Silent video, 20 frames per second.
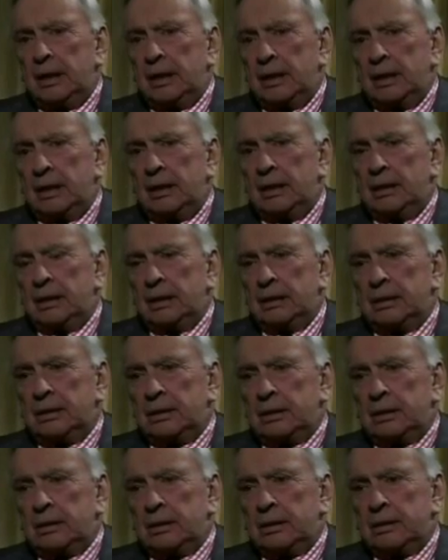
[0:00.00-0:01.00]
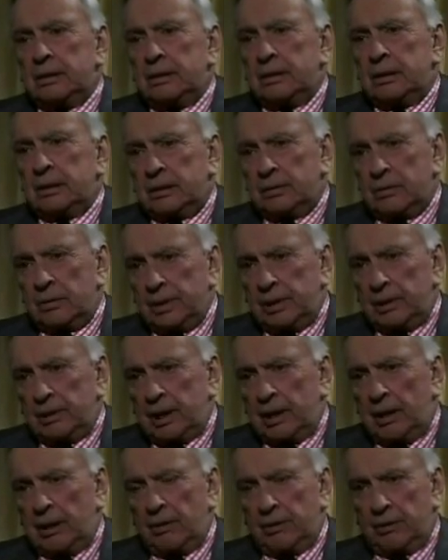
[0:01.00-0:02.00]
to do their
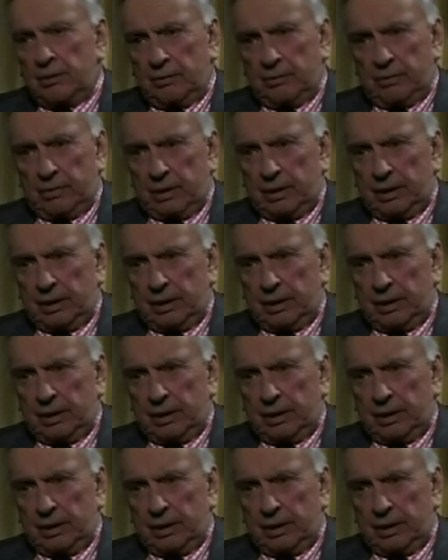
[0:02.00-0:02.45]
count over